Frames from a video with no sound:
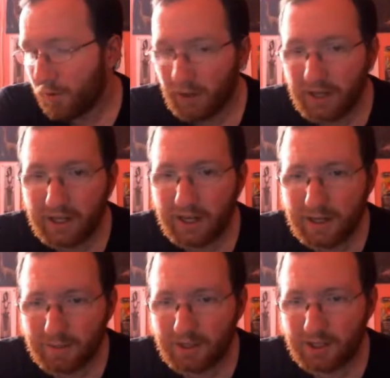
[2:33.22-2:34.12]
when it
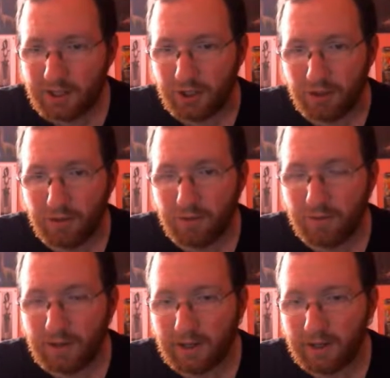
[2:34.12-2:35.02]
comes
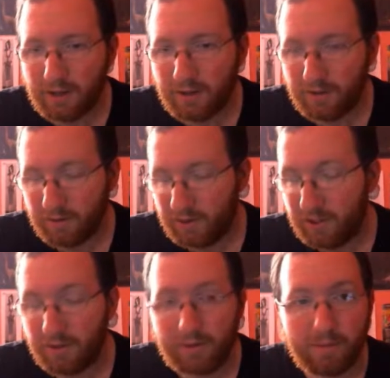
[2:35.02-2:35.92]
to
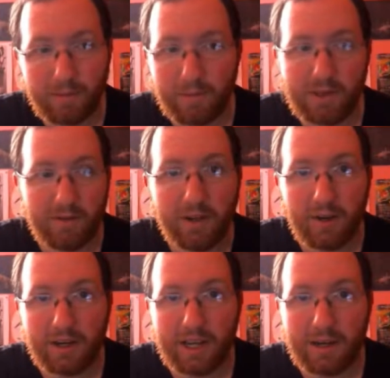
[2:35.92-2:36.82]
pretty much
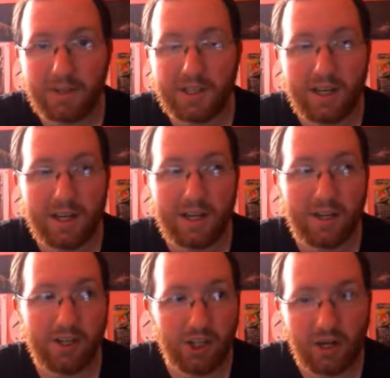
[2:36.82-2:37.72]
video games
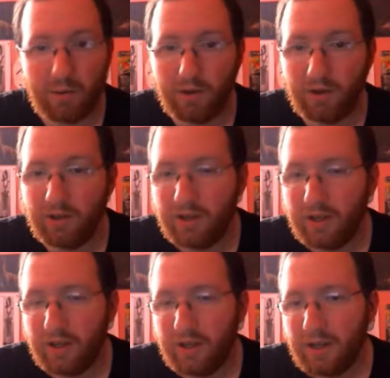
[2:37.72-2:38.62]
in general,
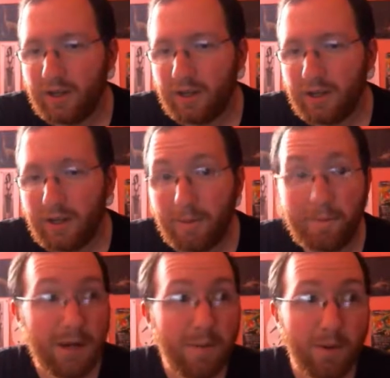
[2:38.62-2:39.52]

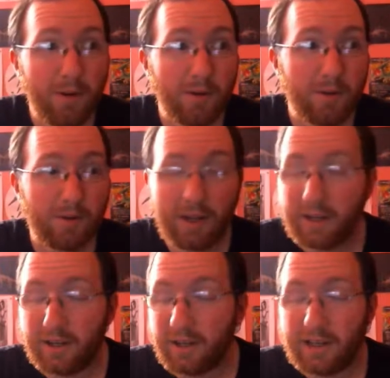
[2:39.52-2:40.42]
people,
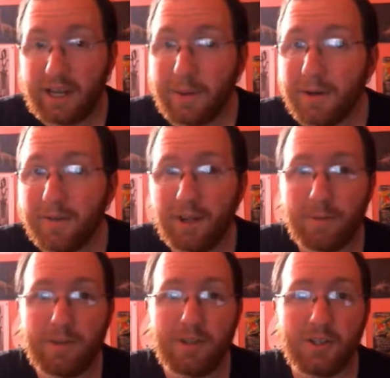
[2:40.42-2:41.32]
like, game
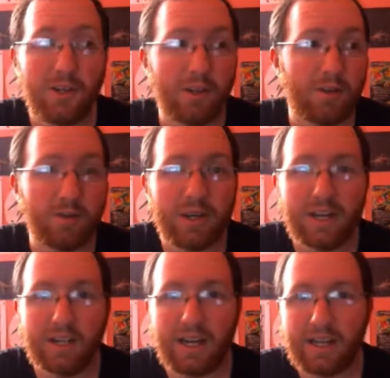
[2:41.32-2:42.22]
developers could
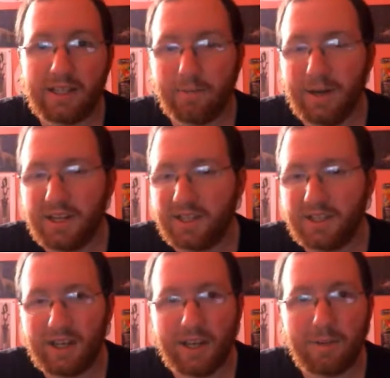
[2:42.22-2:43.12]
create, like, the best
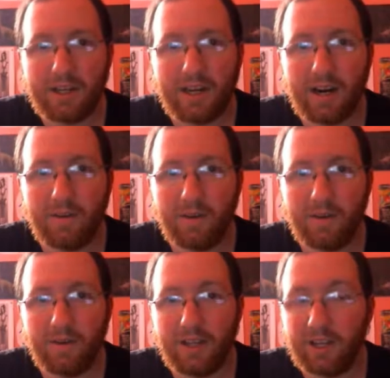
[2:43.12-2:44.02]
game they could
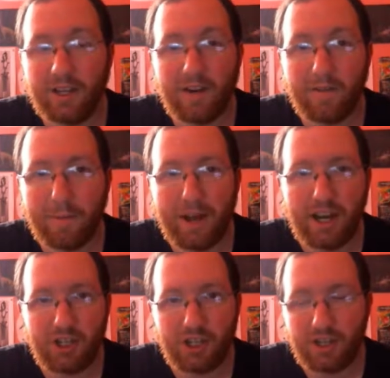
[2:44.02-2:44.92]
ever
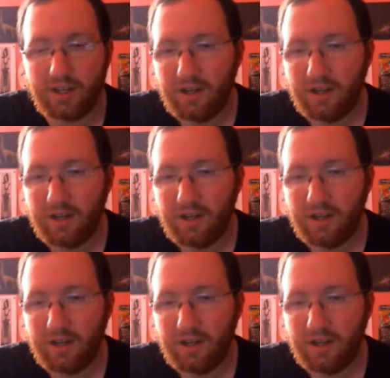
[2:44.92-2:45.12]
imagine.